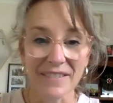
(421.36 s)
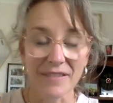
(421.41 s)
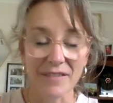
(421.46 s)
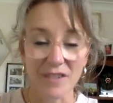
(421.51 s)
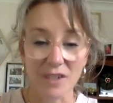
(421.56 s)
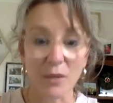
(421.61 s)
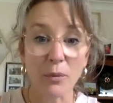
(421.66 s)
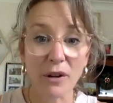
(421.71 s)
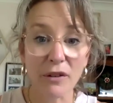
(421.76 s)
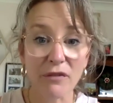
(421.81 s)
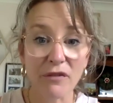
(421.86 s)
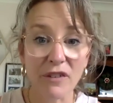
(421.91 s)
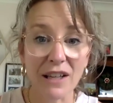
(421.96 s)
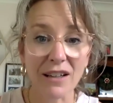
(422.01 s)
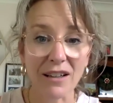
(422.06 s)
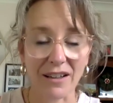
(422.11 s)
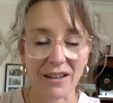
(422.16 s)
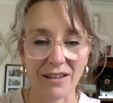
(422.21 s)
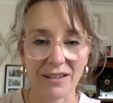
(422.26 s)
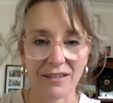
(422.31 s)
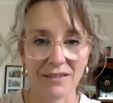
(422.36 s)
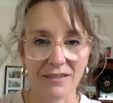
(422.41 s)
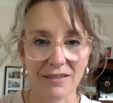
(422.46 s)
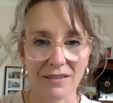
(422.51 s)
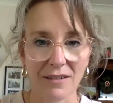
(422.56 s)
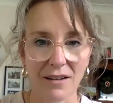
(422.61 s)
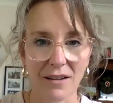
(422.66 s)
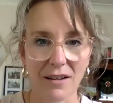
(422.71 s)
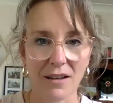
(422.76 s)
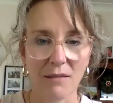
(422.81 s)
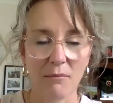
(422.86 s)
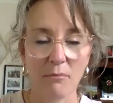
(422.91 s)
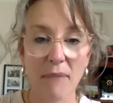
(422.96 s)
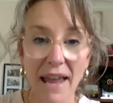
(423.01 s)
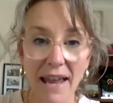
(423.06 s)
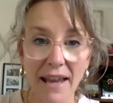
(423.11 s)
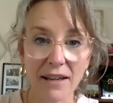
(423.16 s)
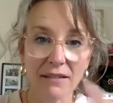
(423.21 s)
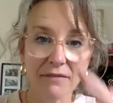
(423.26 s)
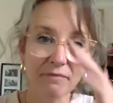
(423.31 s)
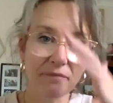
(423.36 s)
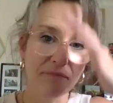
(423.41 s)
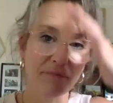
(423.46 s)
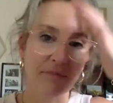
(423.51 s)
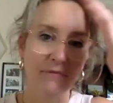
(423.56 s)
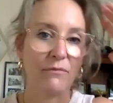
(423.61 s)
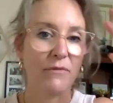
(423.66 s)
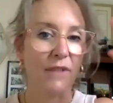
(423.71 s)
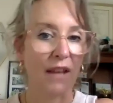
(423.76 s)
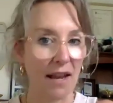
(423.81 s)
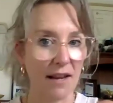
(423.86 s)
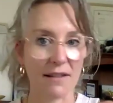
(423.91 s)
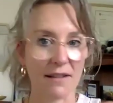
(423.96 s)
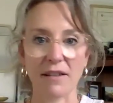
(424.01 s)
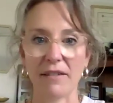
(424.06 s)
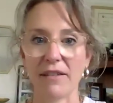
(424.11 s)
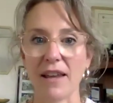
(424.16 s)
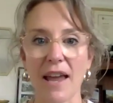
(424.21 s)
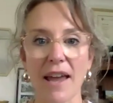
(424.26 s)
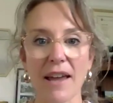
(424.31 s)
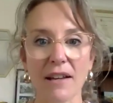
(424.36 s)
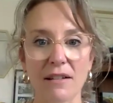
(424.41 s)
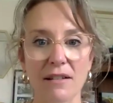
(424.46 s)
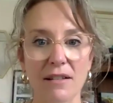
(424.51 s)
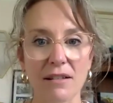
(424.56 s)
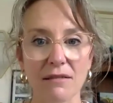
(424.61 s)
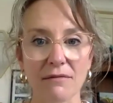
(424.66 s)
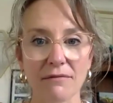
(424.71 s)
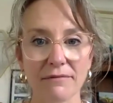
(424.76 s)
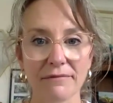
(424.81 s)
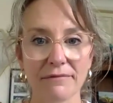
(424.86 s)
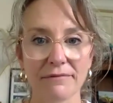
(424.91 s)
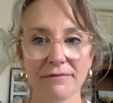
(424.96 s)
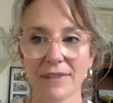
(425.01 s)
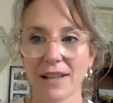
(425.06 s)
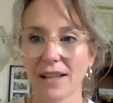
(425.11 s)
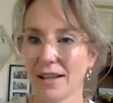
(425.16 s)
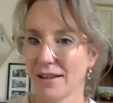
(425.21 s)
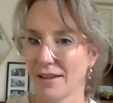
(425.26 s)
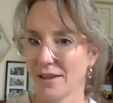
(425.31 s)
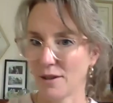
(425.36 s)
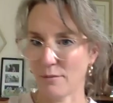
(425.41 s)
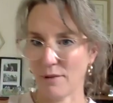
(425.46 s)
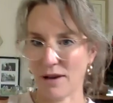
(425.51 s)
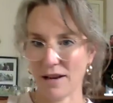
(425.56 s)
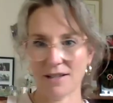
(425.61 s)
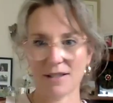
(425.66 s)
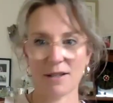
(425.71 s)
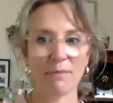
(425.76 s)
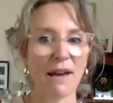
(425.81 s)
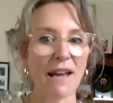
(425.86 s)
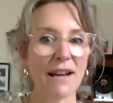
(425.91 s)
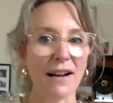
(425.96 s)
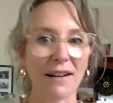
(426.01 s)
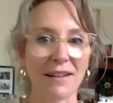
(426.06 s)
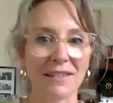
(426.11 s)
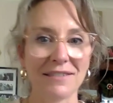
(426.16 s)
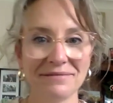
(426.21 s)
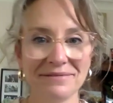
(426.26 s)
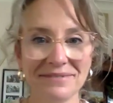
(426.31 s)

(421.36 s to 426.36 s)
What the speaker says: So we feel it. Men, the eggs are the eggs, the butter's the butter,